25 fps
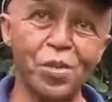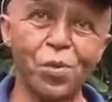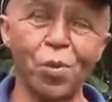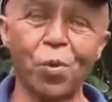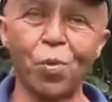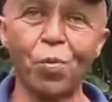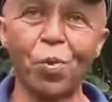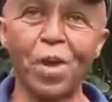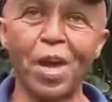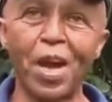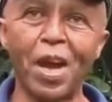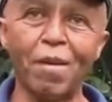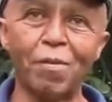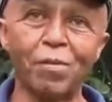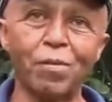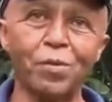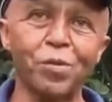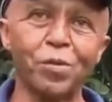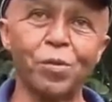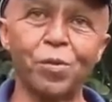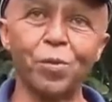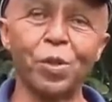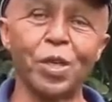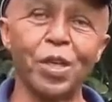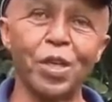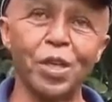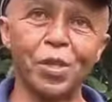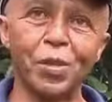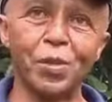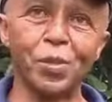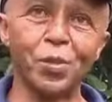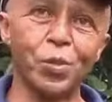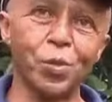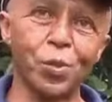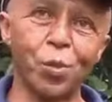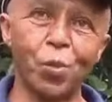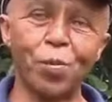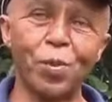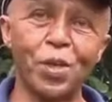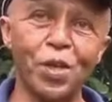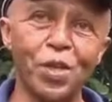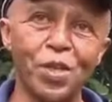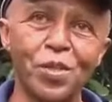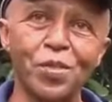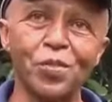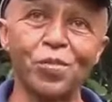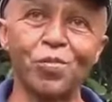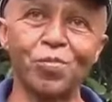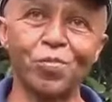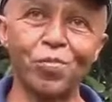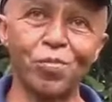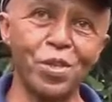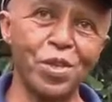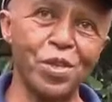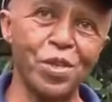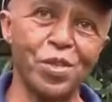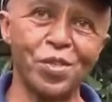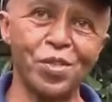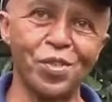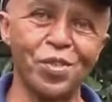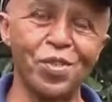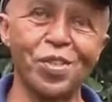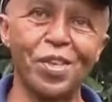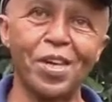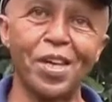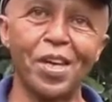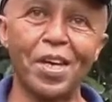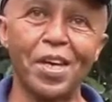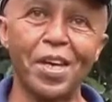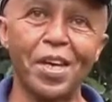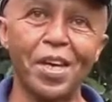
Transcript: so we have to get so many trees